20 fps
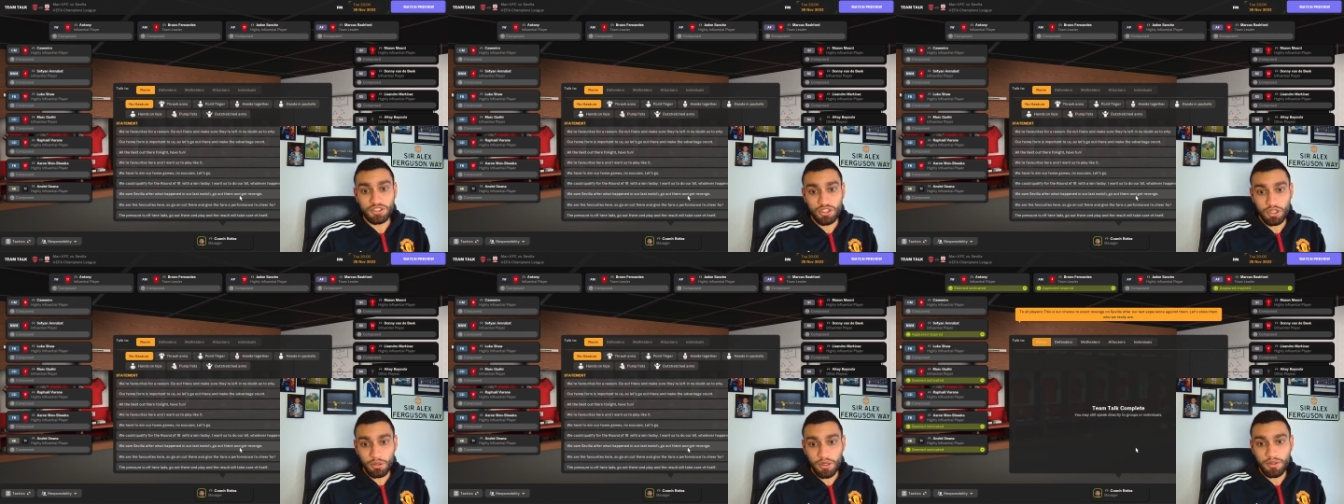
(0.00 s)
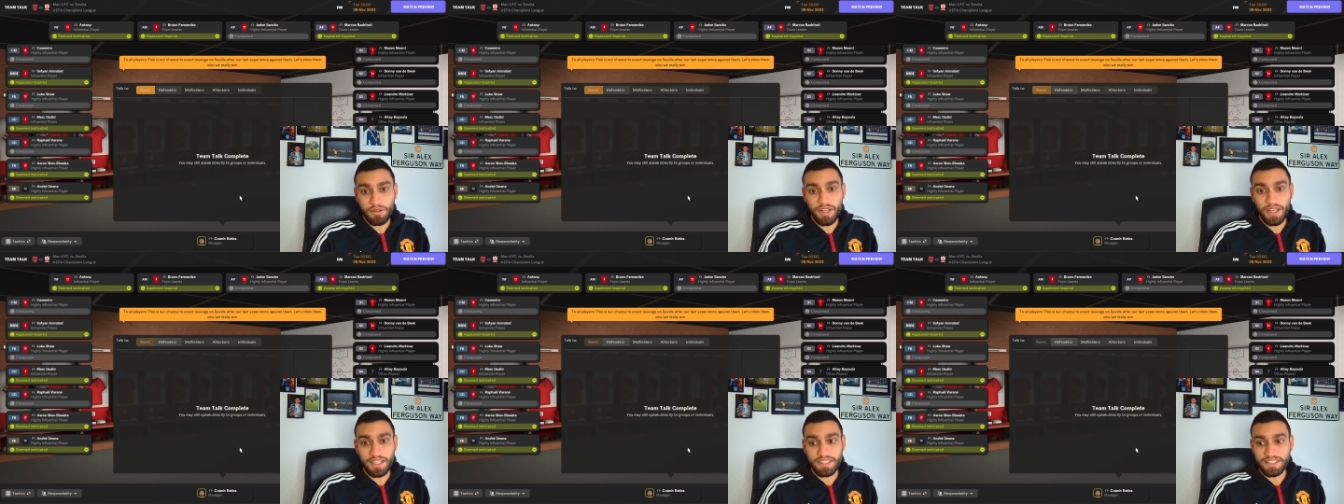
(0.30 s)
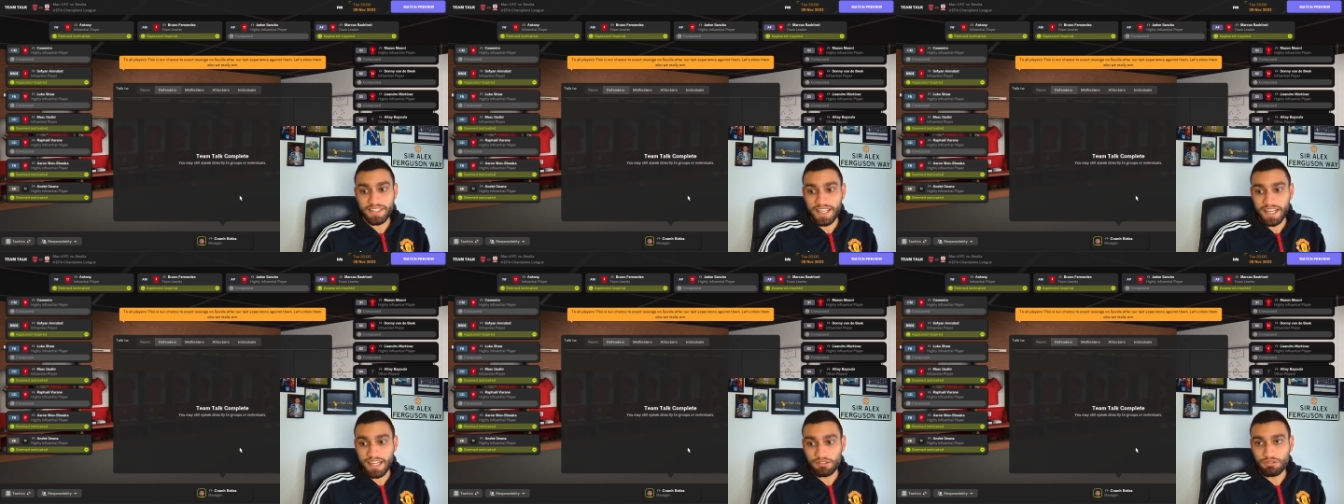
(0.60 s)
Go out there and
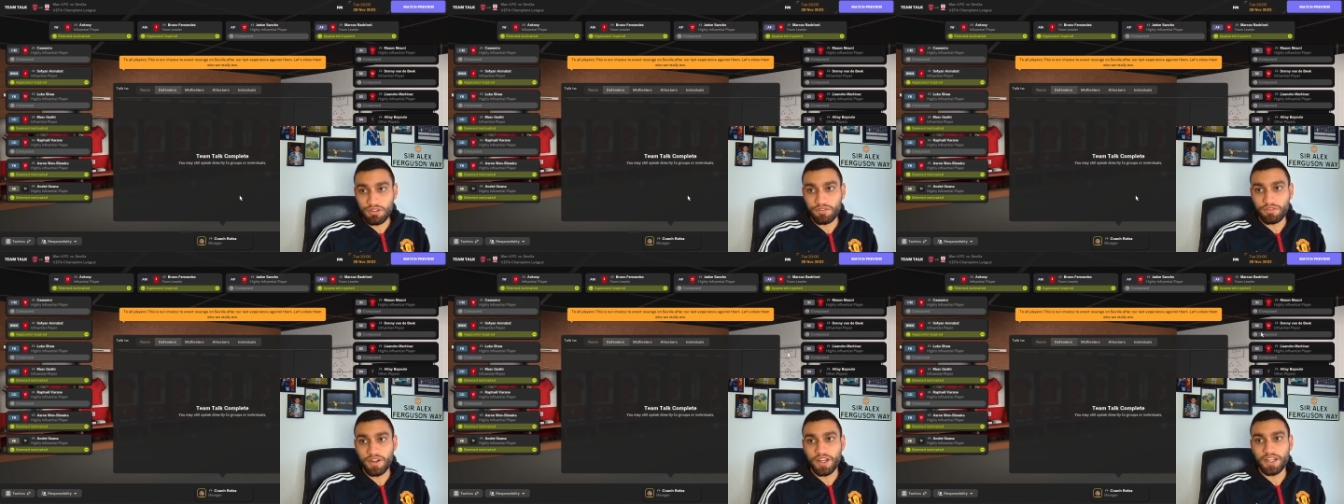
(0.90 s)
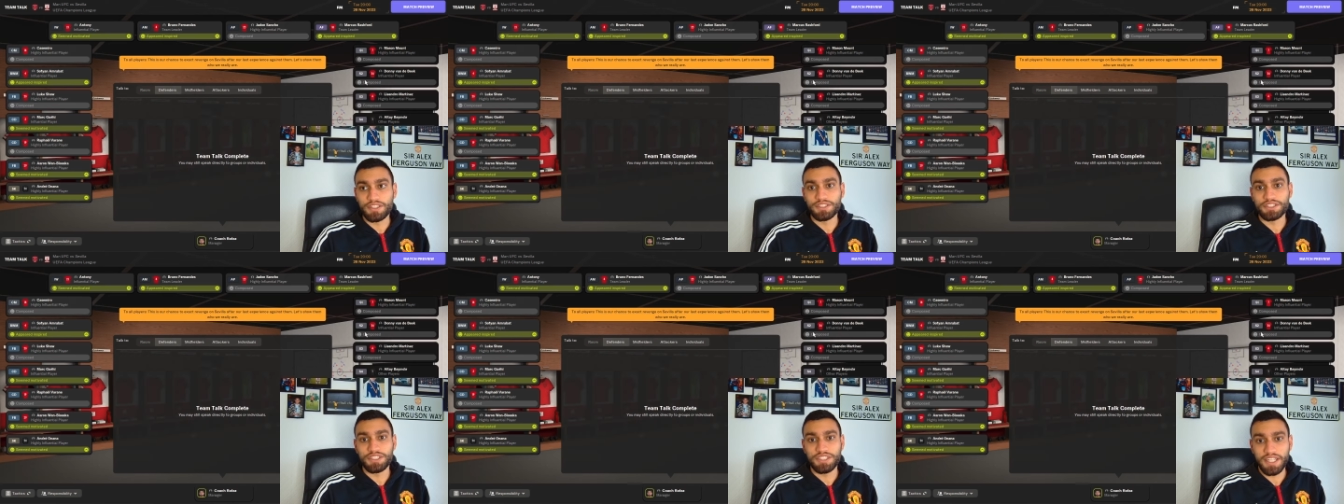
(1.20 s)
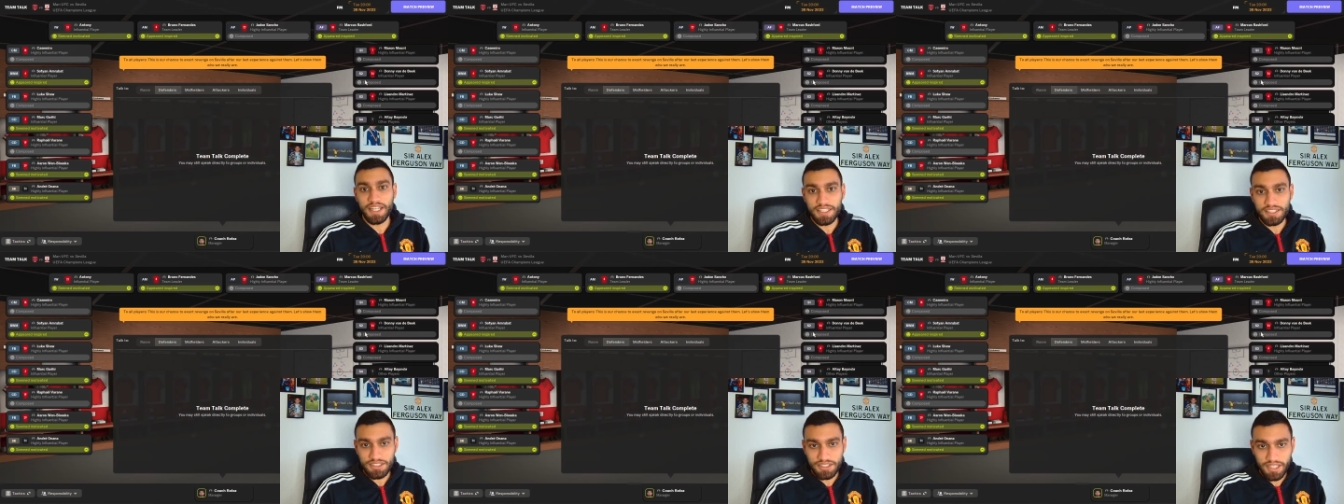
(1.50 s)
get revenge.
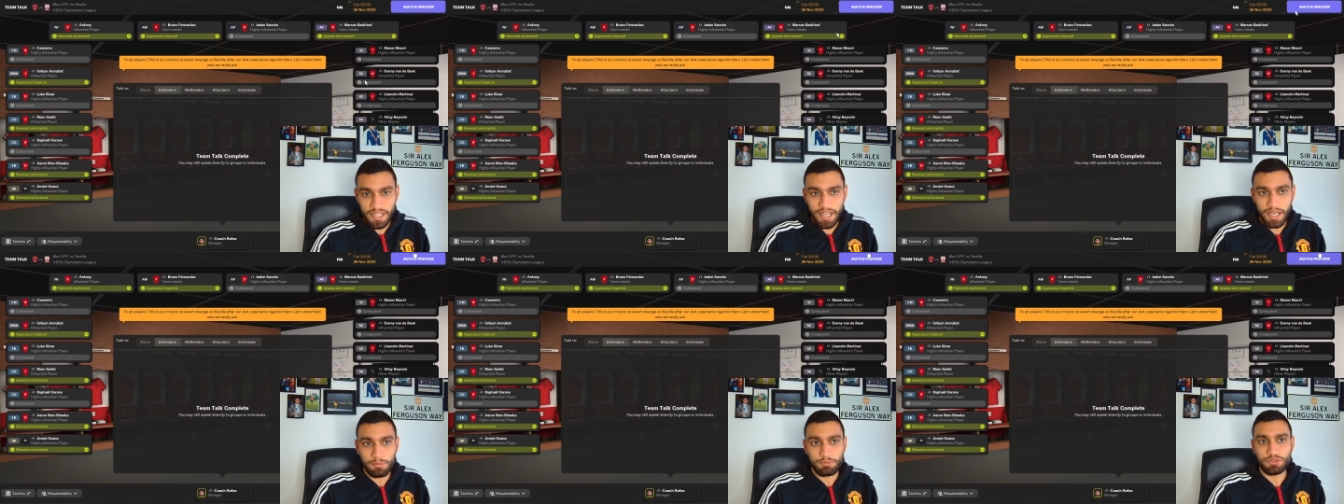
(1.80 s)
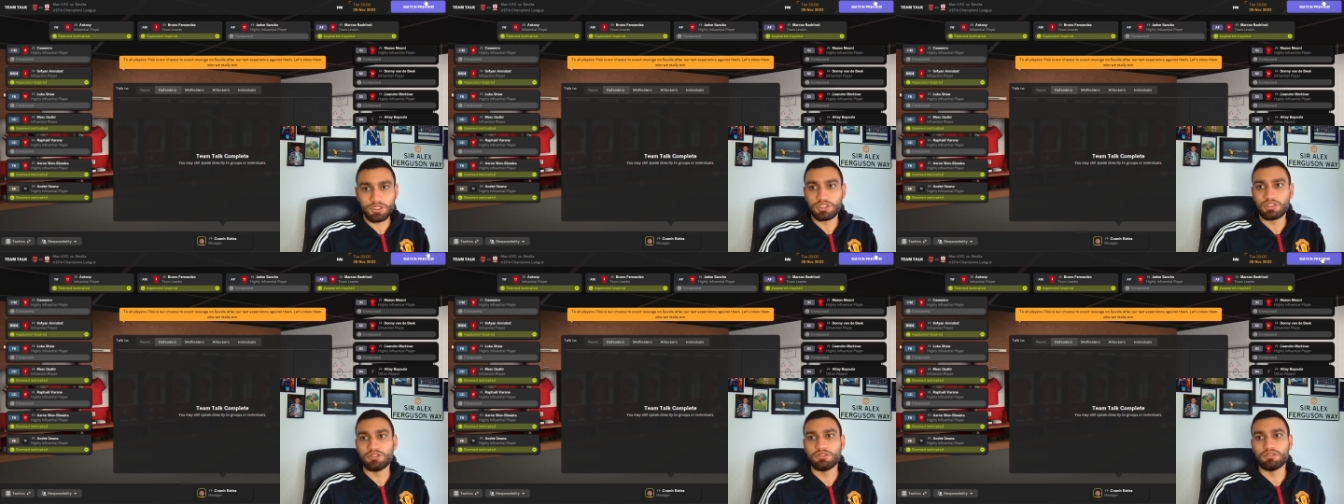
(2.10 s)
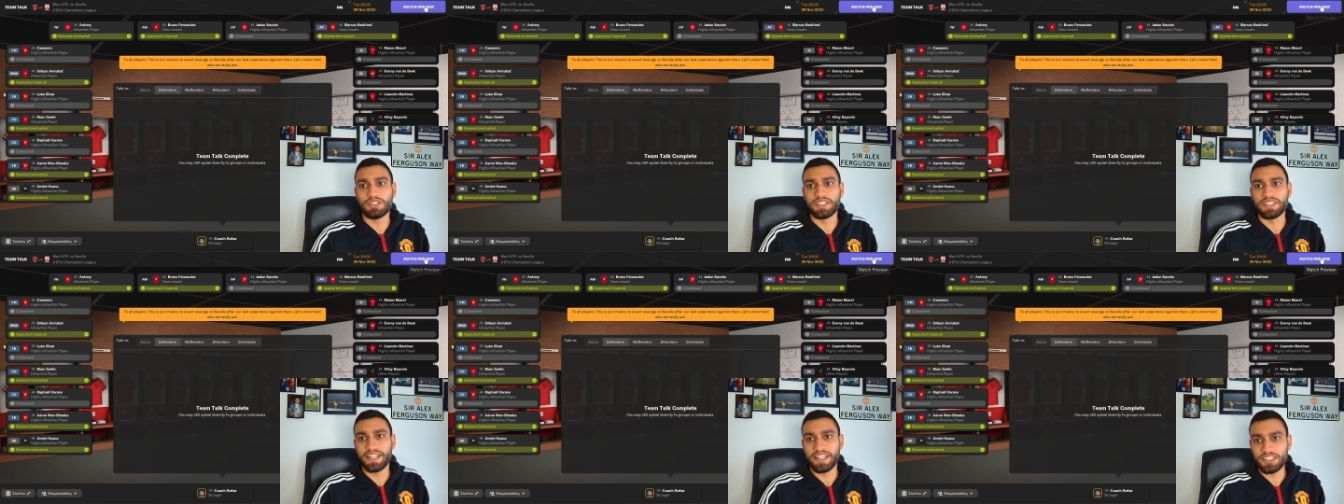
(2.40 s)
Yes,
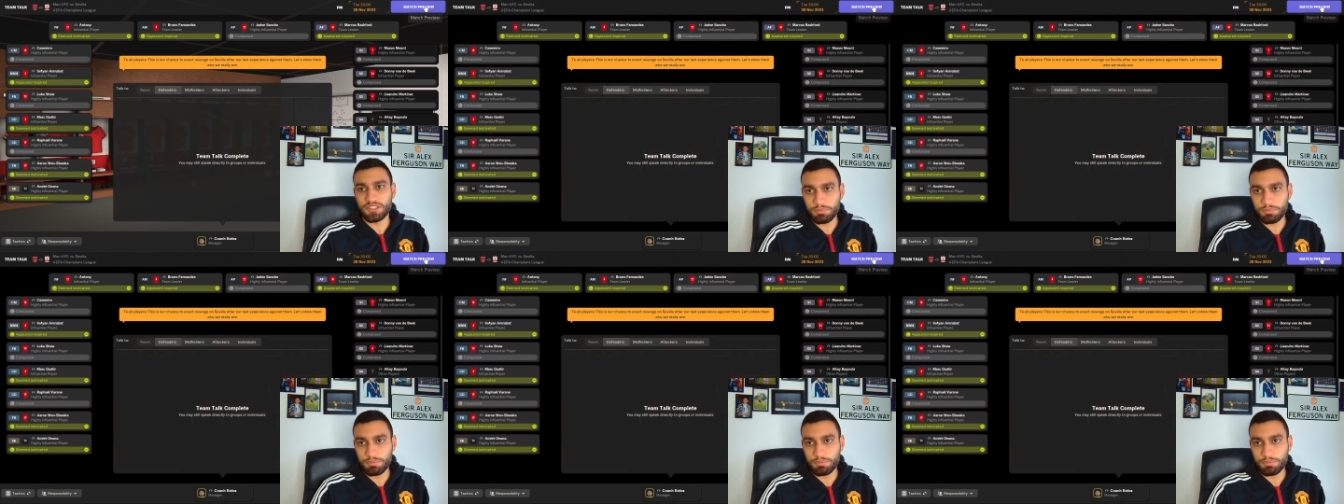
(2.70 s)
absolutely. Yes,